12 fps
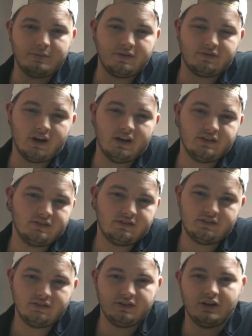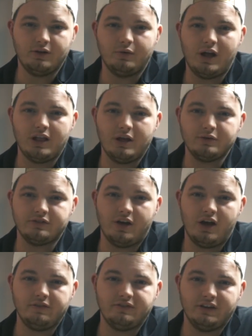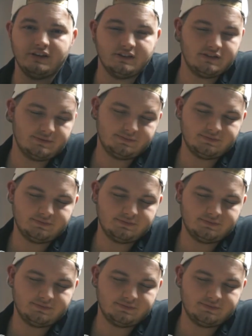of my friends, you know, while I was off and